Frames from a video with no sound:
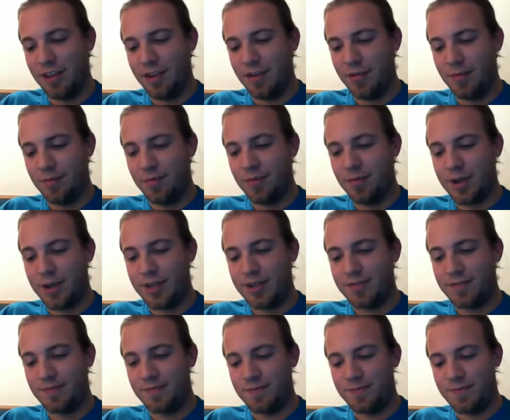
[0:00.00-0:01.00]
But
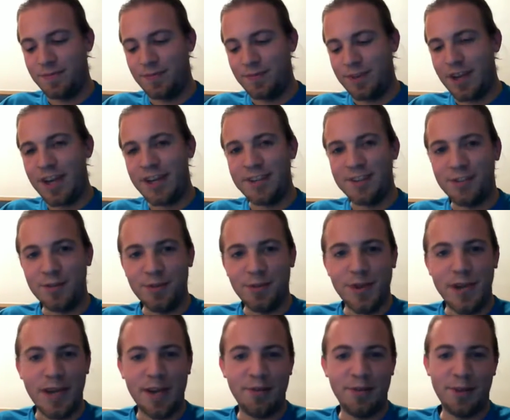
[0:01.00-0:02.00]
I do
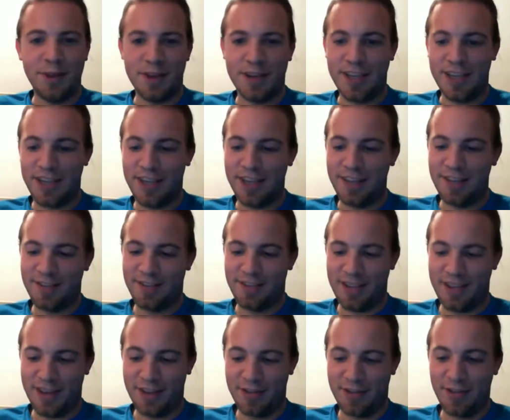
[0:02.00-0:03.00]
have young kids, and
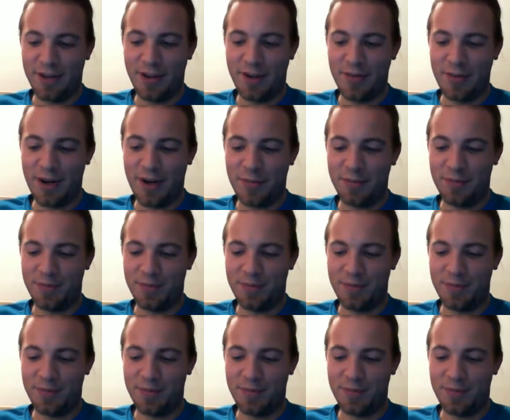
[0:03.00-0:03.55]
so I'm up